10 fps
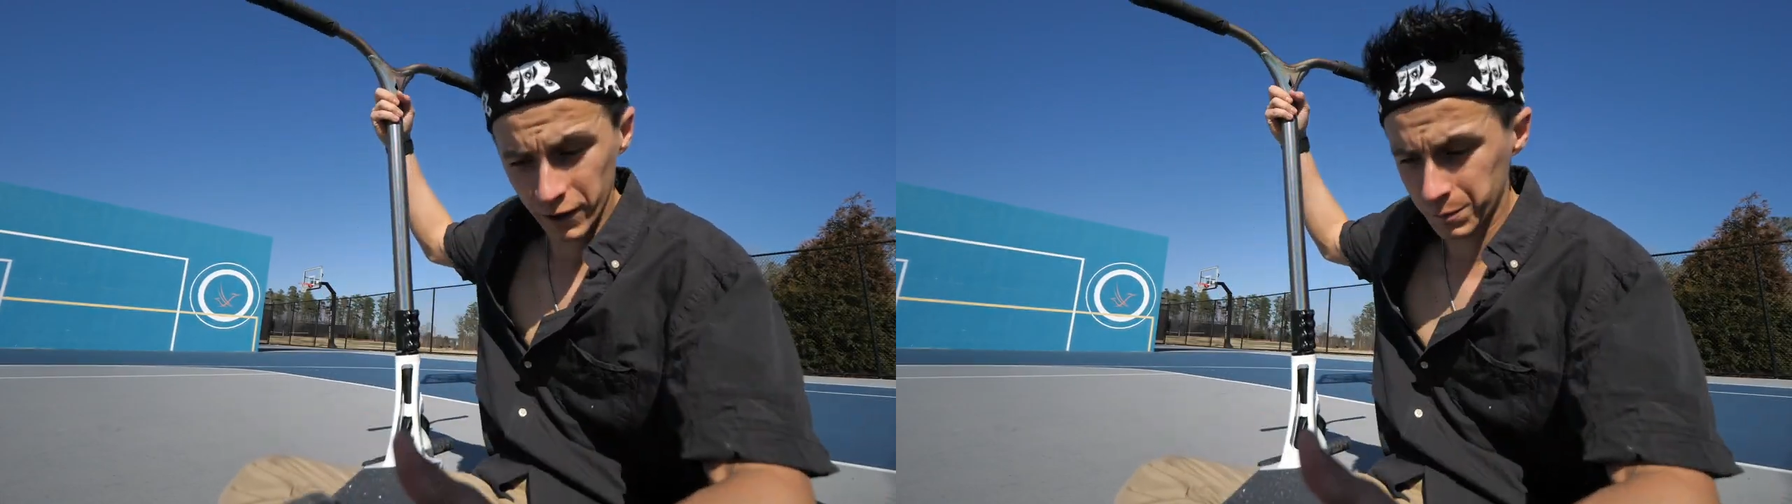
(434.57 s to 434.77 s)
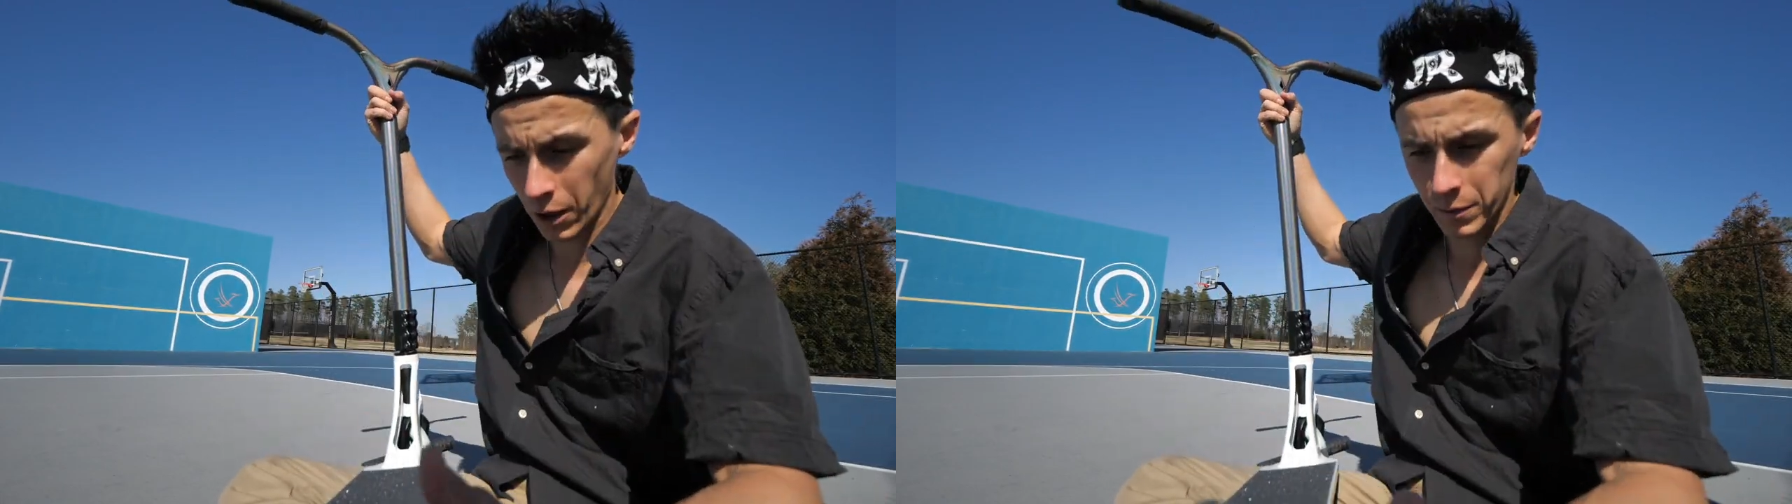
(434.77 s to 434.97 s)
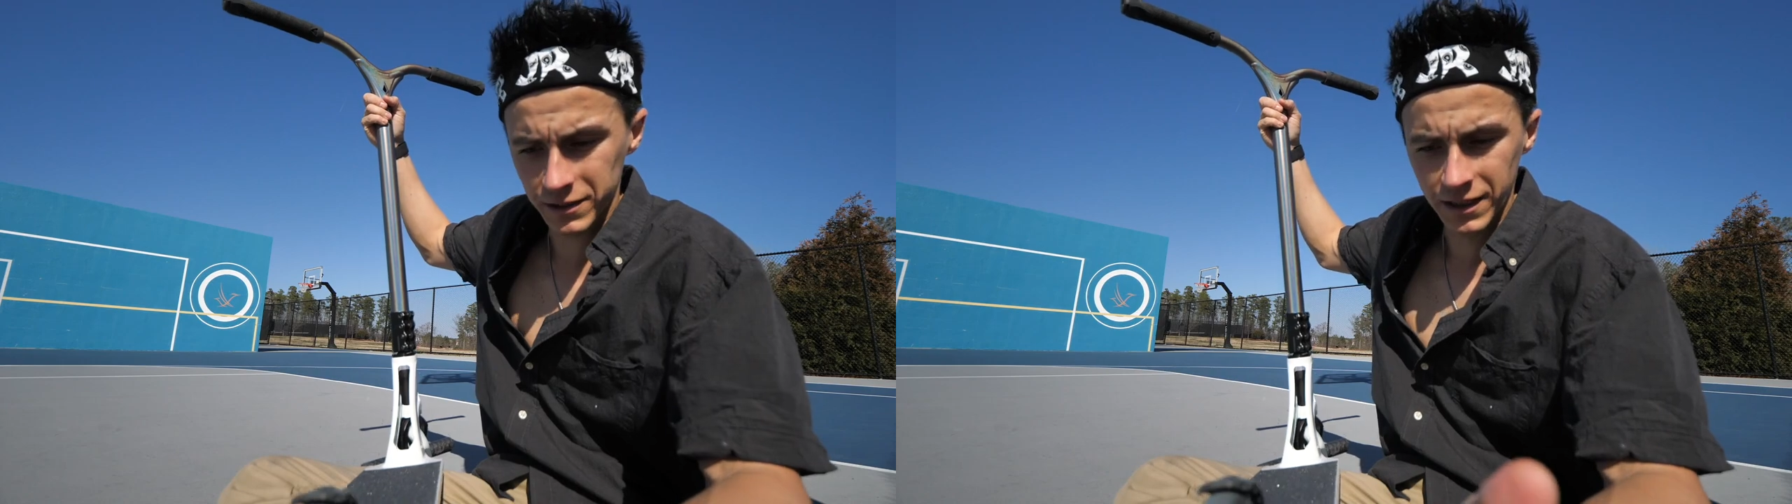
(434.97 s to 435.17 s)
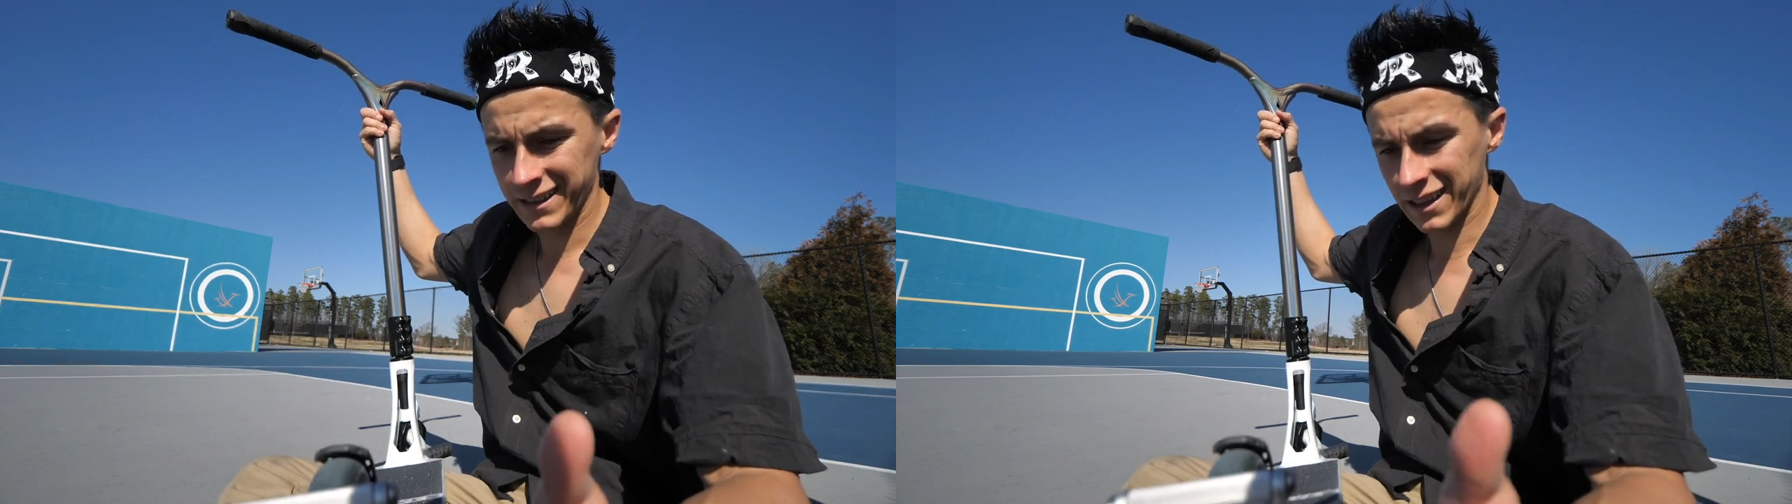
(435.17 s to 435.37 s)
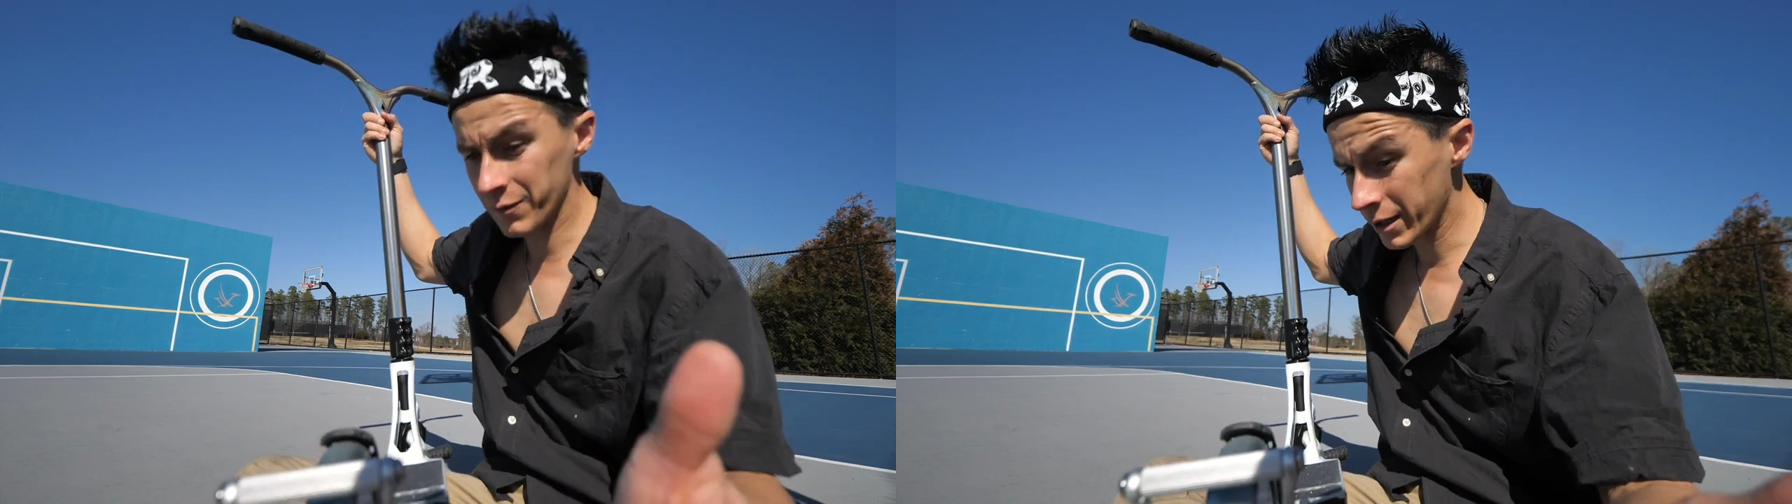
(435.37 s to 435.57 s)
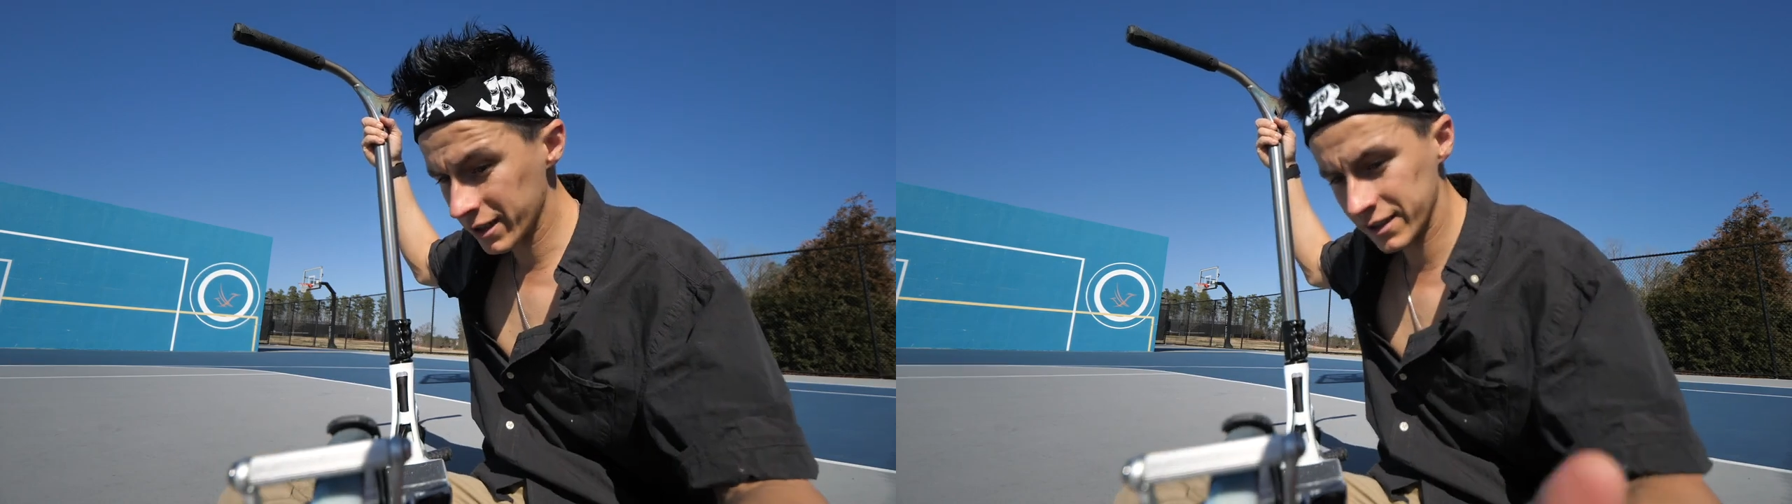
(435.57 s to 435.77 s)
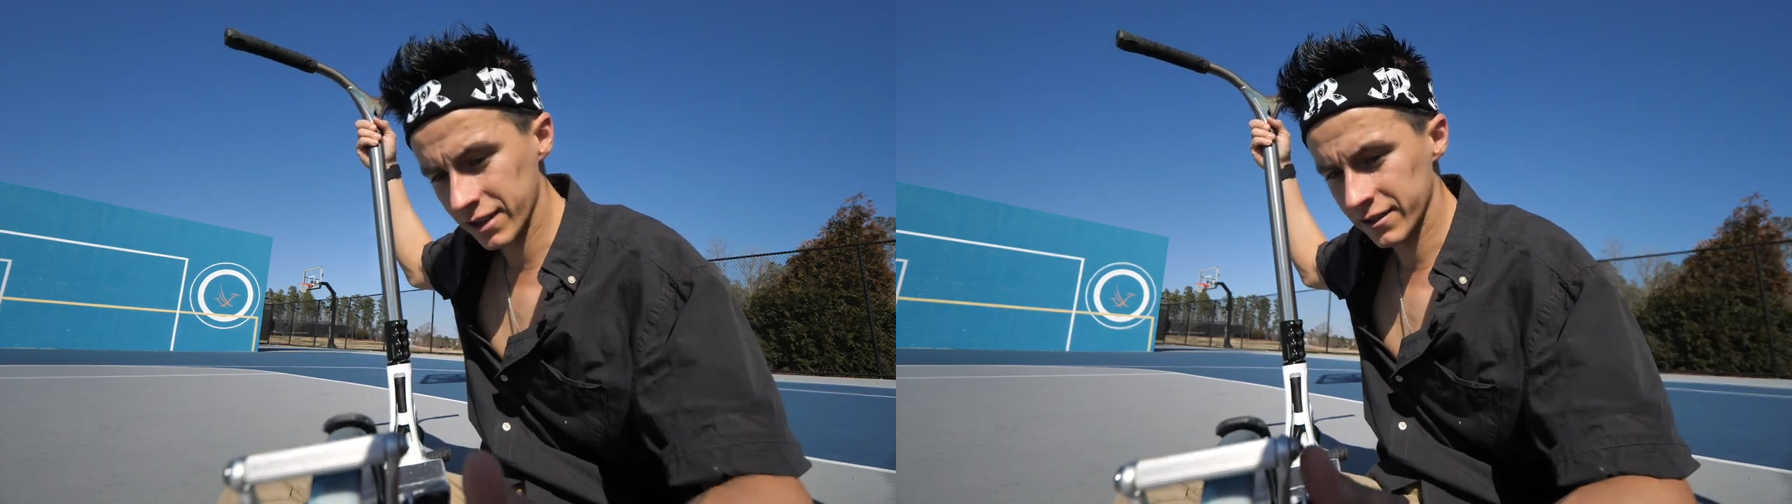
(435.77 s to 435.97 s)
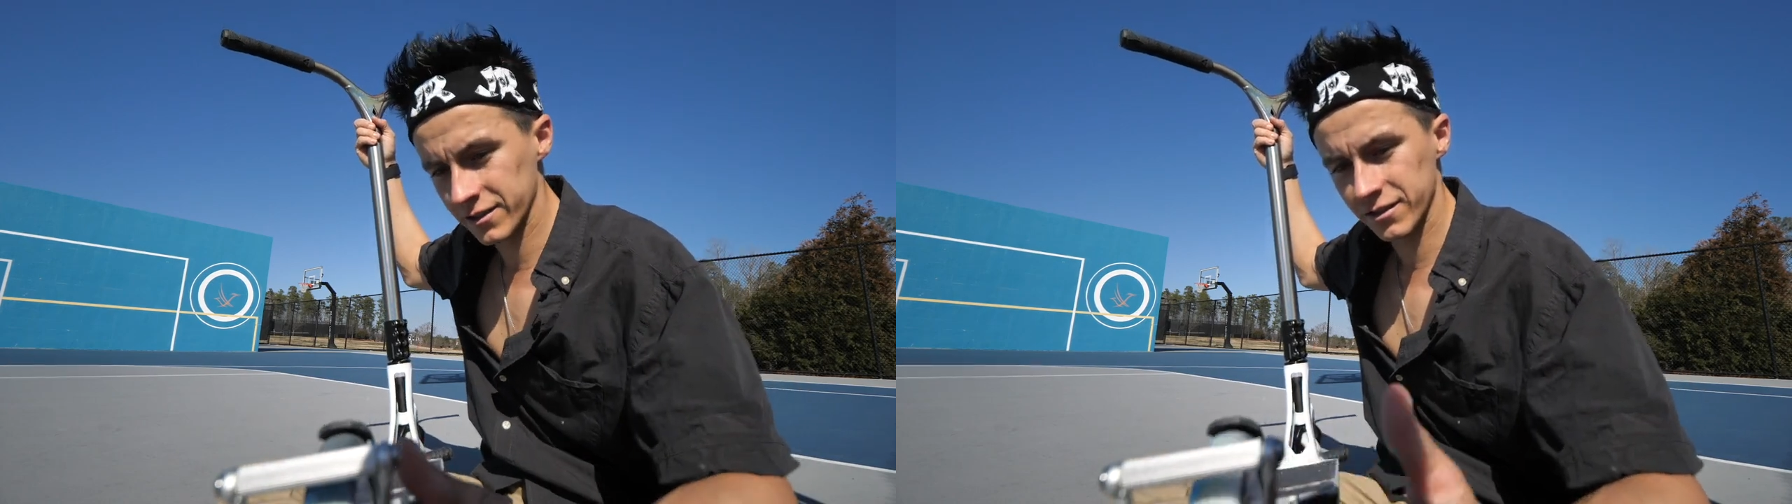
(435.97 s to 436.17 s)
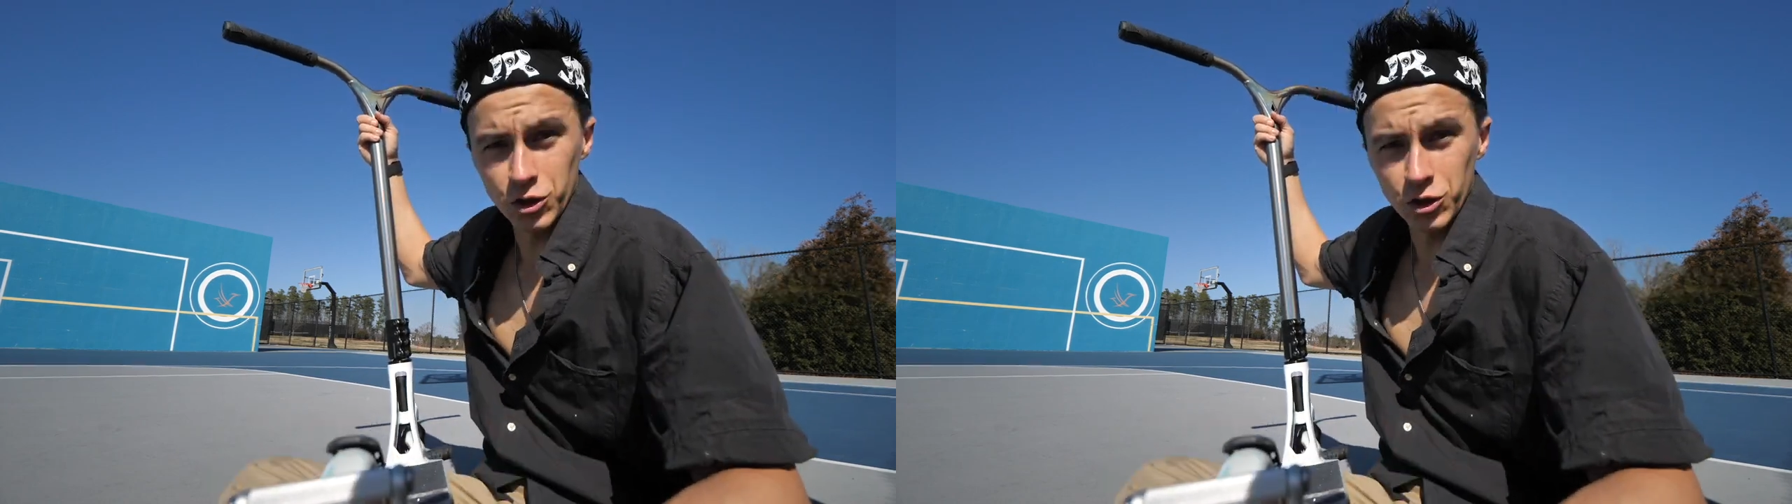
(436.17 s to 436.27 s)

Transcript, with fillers: experiments, give me ideas.